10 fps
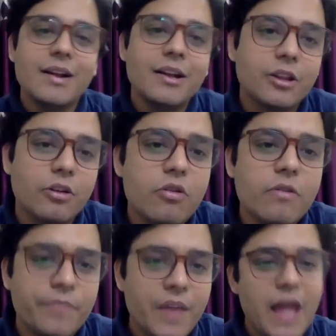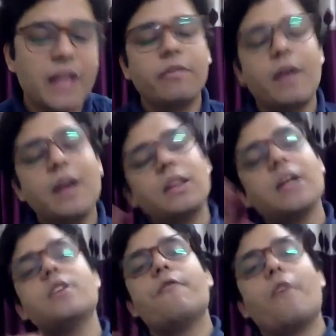So as far as
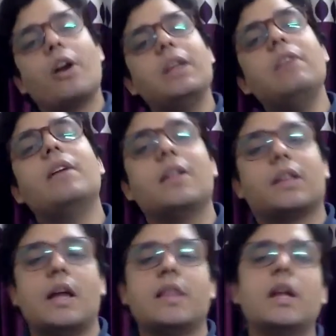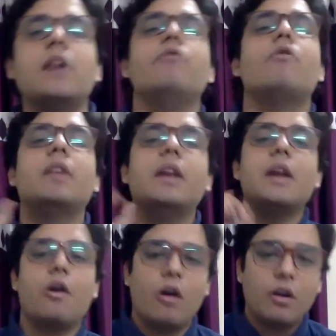section 41 is concerned, you need
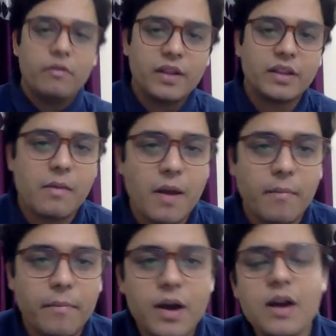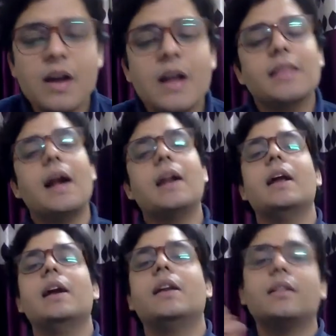always remember that
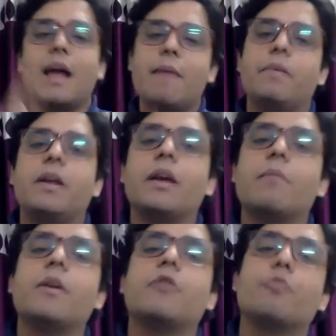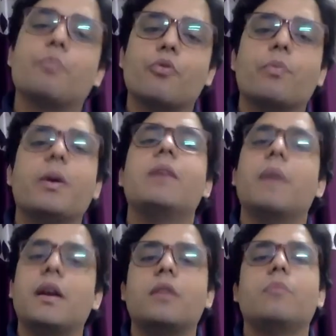it is applicable to probate,
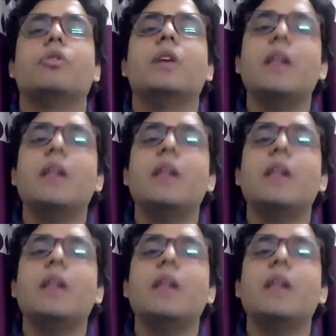matrimonial,